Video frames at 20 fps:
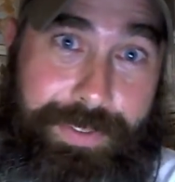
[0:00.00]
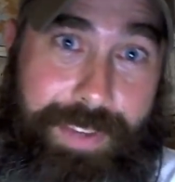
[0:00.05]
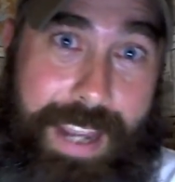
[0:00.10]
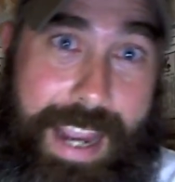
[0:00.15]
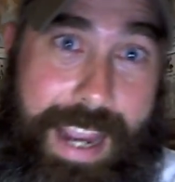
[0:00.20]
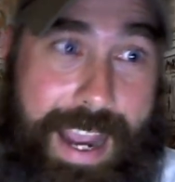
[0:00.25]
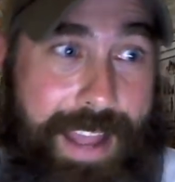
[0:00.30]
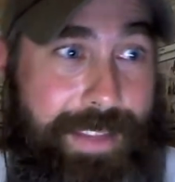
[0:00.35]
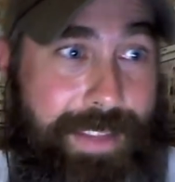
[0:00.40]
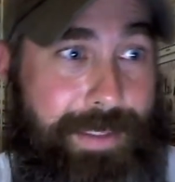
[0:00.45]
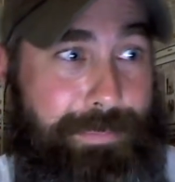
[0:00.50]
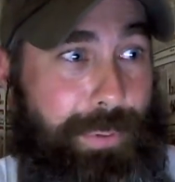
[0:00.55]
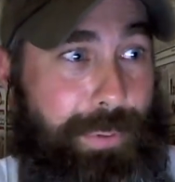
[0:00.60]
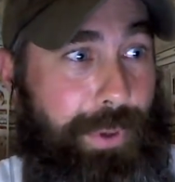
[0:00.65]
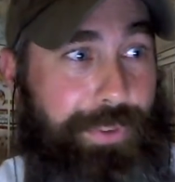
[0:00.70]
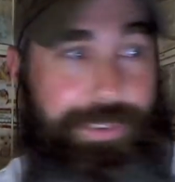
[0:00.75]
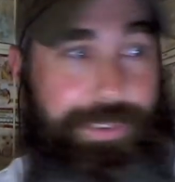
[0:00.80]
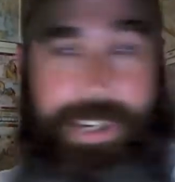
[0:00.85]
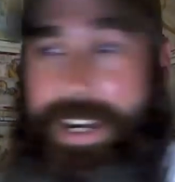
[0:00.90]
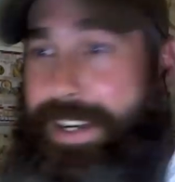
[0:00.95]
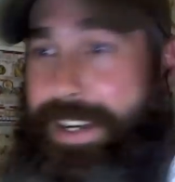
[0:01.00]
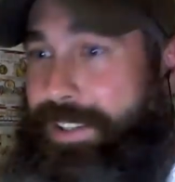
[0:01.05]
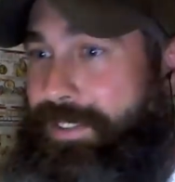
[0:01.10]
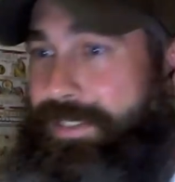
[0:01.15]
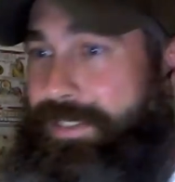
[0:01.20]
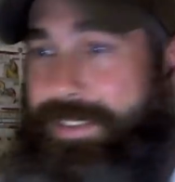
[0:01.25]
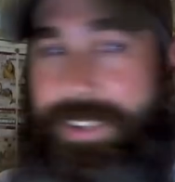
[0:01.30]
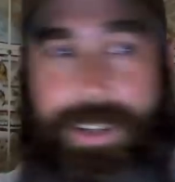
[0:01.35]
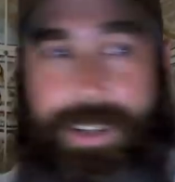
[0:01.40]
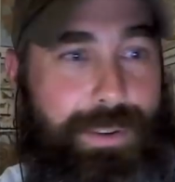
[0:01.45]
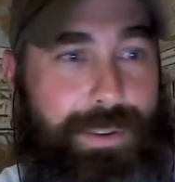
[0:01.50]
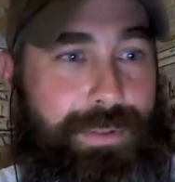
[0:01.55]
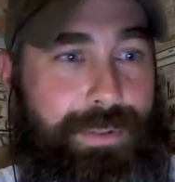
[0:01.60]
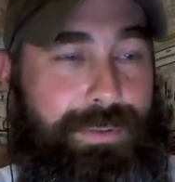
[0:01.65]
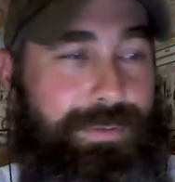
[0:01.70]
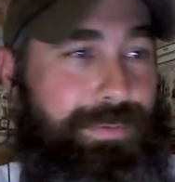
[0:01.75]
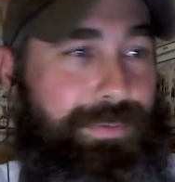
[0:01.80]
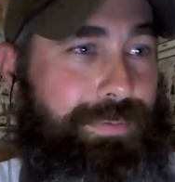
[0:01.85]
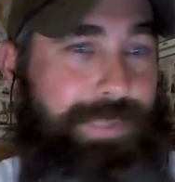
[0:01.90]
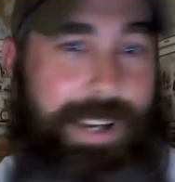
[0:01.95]
and both sides, you know,
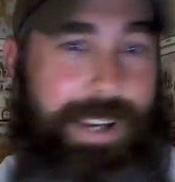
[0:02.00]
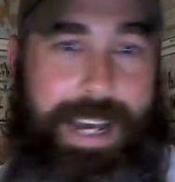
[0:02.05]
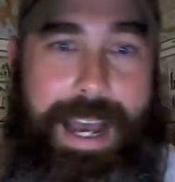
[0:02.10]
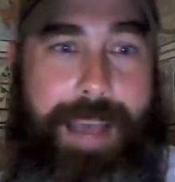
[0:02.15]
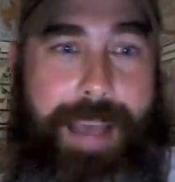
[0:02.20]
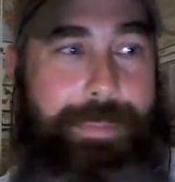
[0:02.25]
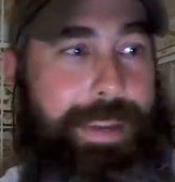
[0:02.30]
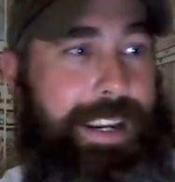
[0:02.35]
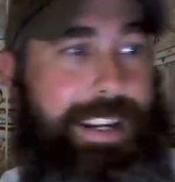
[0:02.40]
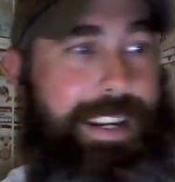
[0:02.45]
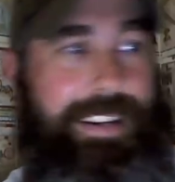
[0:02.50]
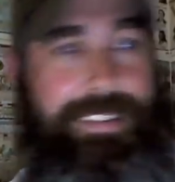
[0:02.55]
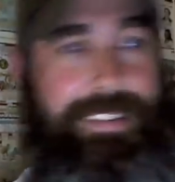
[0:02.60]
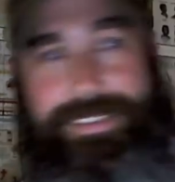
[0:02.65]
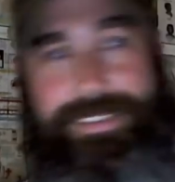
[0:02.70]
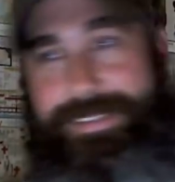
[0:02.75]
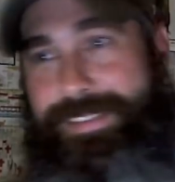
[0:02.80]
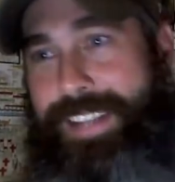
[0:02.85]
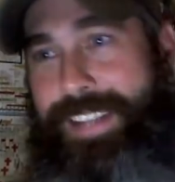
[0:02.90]
I mean,